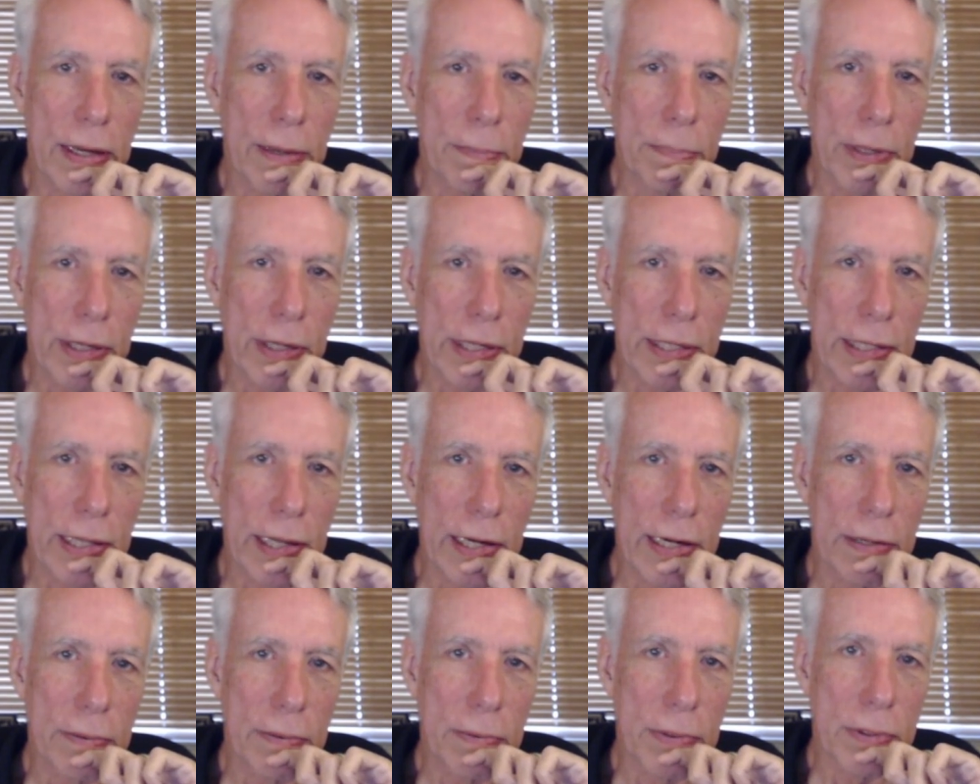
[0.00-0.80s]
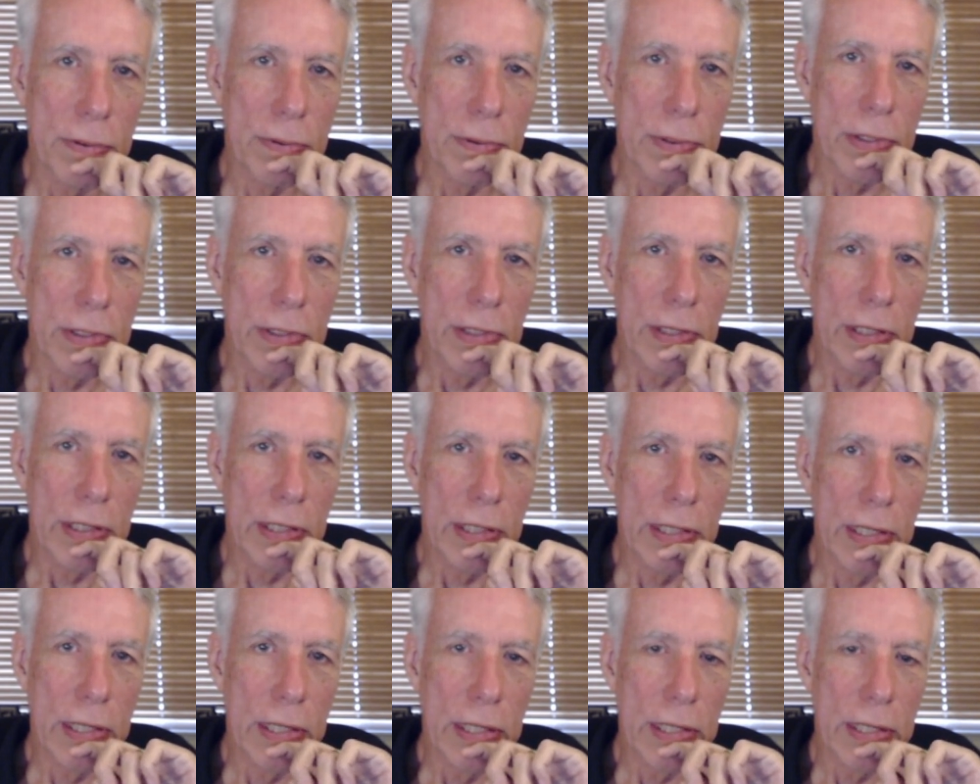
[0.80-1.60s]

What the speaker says: played there, which was good.